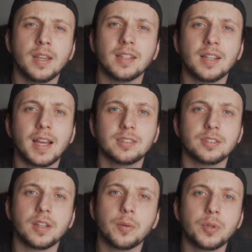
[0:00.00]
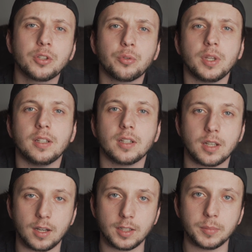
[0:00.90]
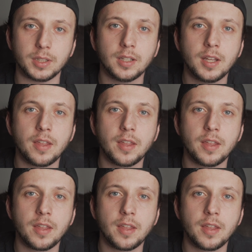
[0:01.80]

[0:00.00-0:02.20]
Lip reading: And lastly, they want to create an economy